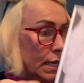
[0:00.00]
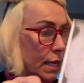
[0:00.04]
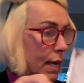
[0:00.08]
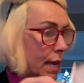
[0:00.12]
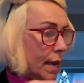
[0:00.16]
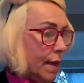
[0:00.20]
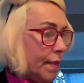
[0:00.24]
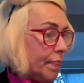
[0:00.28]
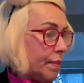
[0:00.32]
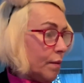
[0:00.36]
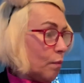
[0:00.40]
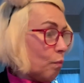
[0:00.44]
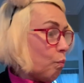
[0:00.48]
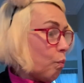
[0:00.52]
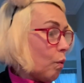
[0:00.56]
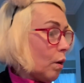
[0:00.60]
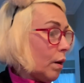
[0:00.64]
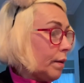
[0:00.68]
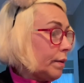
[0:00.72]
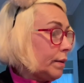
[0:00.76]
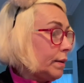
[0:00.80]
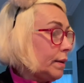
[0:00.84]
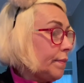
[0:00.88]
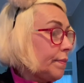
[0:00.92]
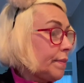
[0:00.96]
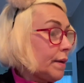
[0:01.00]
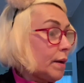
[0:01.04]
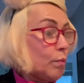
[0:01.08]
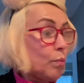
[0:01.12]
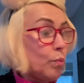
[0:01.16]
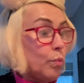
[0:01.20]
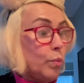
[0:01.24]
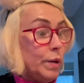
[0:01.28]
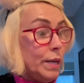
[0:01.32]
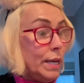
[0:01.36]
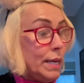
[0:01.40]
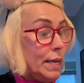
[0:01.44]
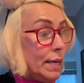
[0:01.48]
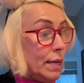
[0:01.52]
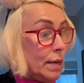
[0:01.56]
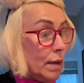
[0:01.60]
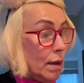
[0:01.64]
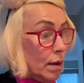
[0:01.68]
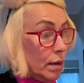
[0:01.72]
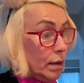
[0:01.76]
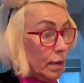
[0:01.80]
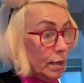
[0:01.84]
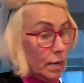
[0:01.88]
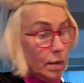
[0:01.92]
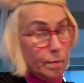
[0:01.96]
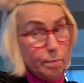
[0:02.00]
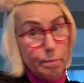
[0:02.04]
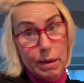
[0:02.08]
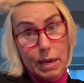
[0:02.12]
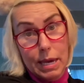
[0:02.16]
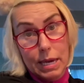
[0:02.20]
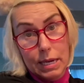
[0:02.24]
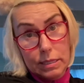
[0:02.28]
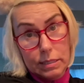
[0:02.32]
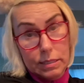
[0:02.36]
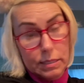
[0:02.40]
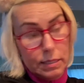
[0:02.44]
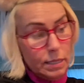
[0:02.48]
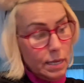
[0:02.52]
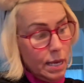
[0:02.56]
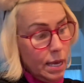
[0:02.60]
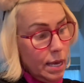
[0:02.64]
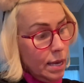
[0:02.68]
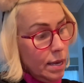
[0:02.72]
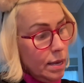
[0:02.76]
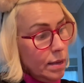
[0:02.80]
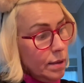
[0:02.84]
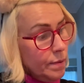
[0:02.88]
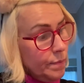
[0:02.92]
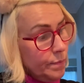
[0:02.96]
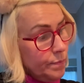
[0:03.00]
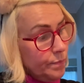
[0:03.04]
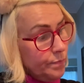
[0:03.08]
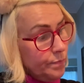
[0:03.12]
And the one that we are gonna make today